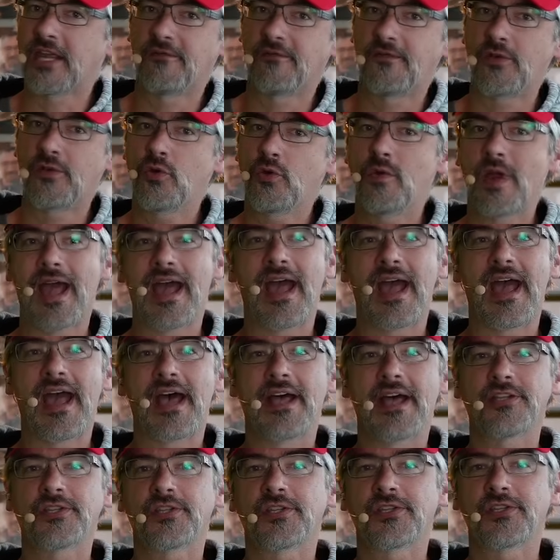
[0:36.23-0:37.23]
who
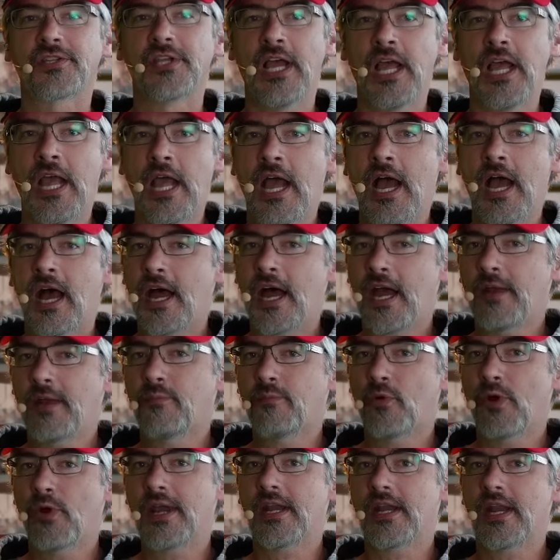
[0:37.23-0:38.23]
asks Hi,
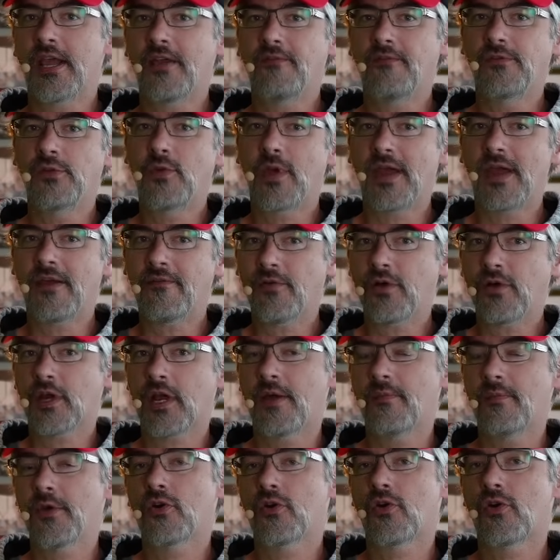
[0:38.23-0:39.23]
Brent, have you ever
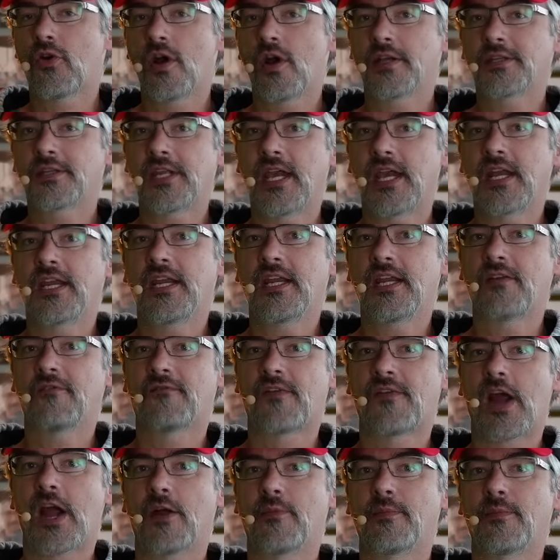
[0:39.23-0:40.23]
come across any
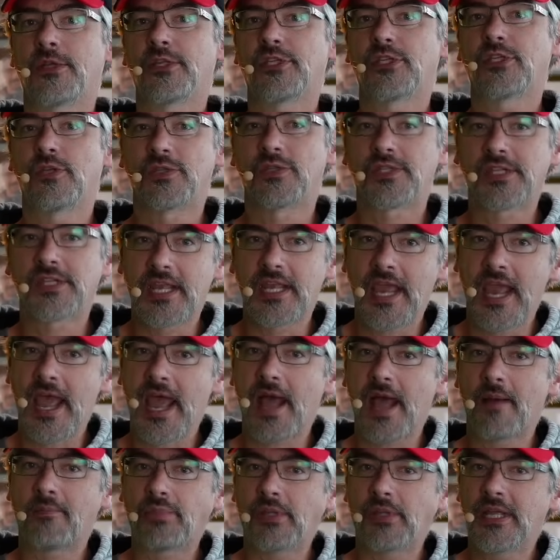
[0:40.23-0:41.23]
environments using
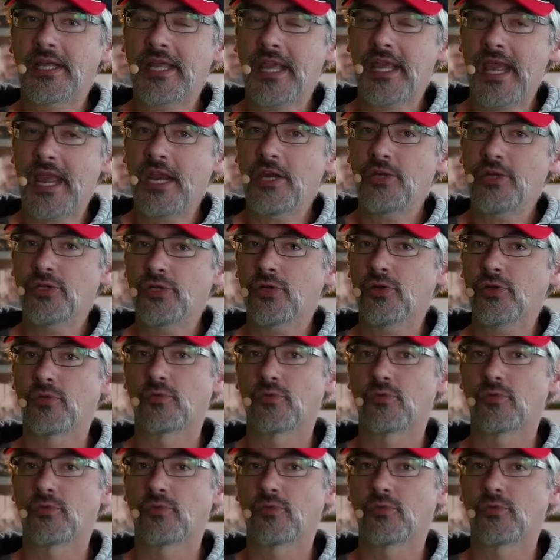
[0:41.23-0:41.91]
application